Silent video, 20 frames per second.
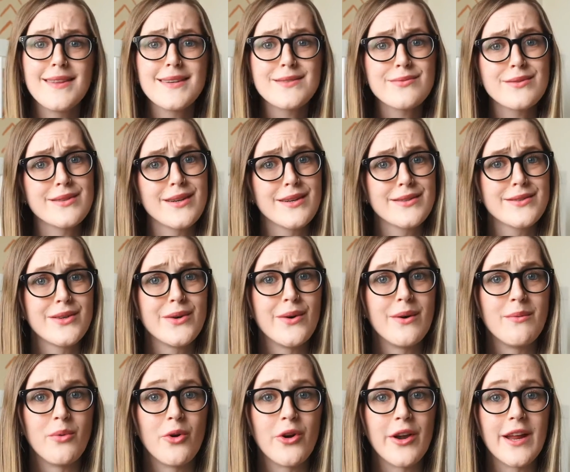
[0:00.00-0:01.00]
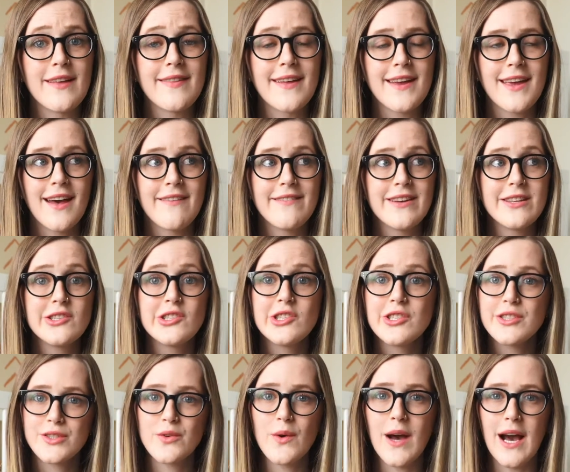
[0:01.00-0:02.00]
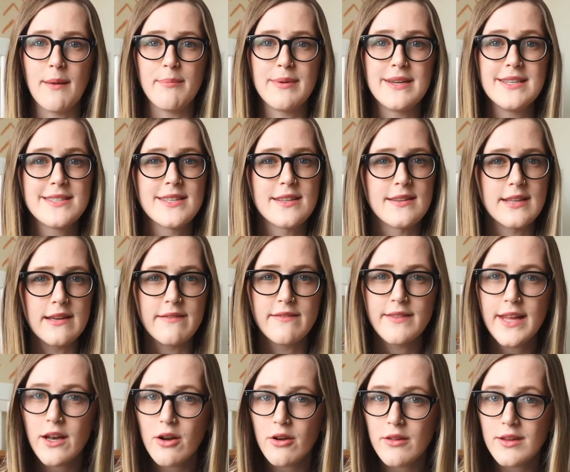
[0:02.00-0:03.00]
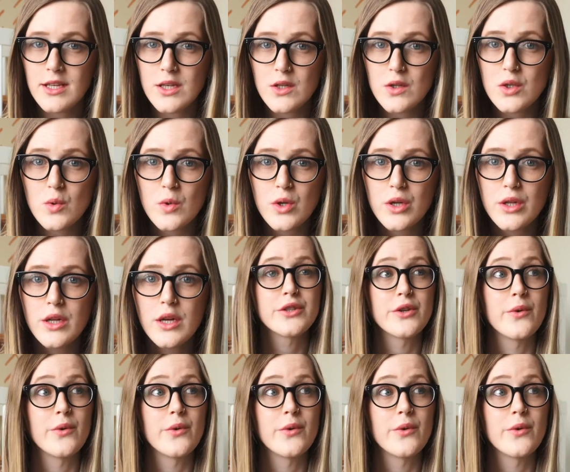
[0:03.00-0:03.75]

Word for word: This was also a morning that Kevin just so happened to leave later than usual,